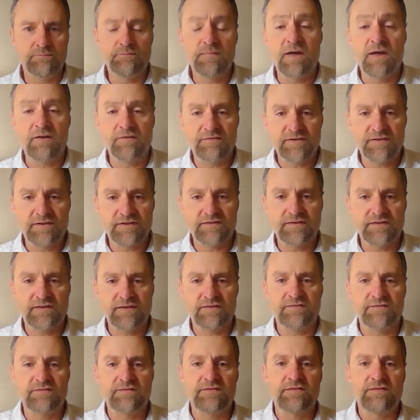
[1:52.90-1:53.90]
mouse
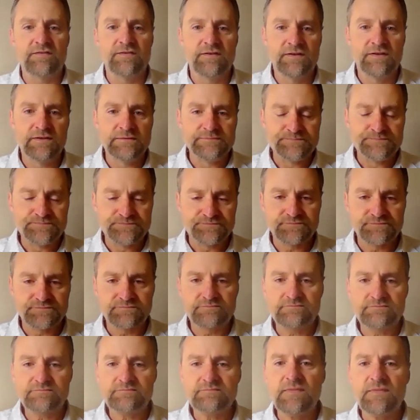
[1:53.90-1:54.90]
exists.
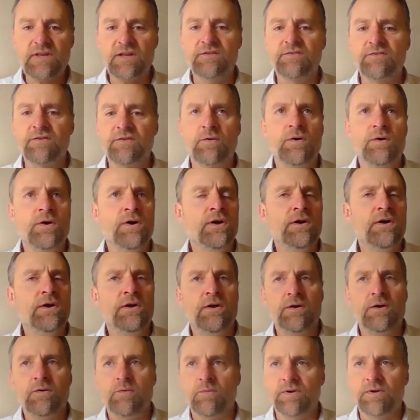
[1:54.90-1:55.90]
So
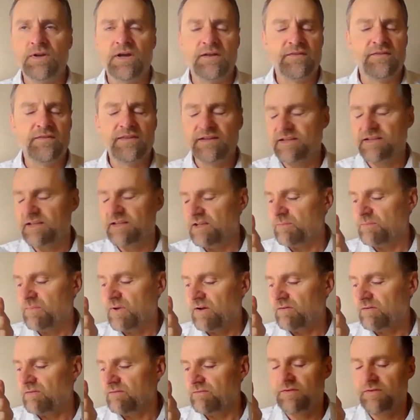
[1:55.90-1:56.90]
we're not thinking
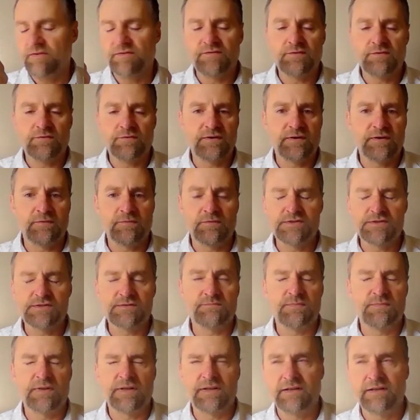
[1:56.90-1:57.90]
about the story. We're
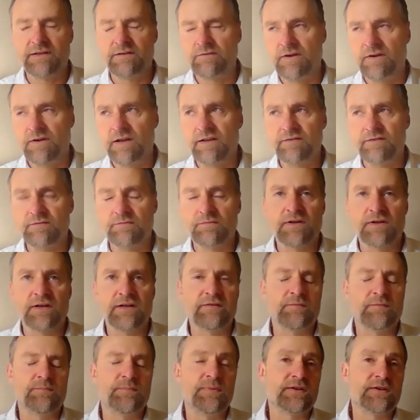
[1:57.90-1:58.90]
just blinking our eyes. We're not
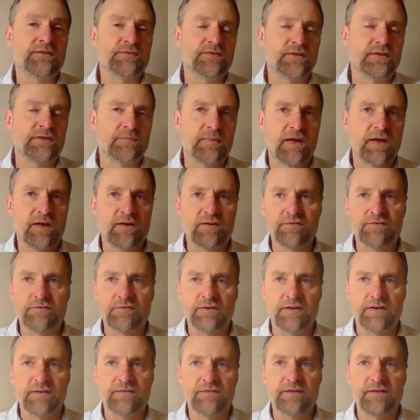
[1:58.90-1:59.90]
even picturing the mouse
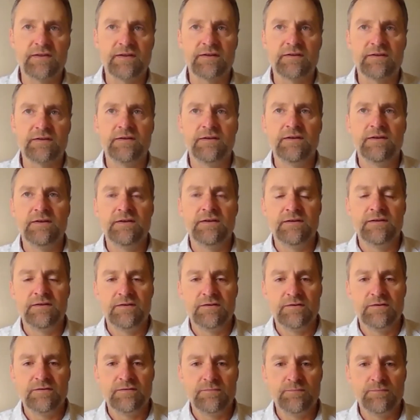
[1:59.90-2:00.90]
or anything.
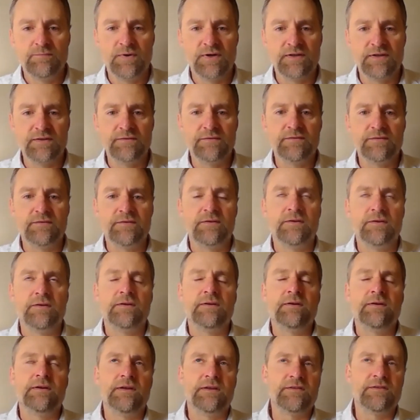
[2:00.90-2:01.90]
But
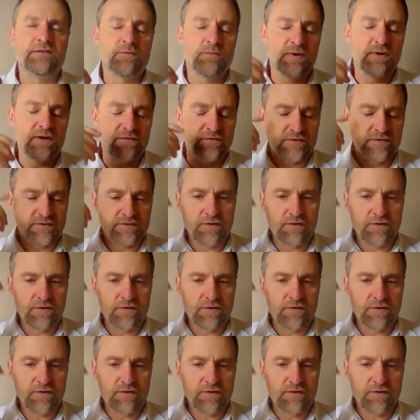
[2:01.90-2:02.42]
it's a way of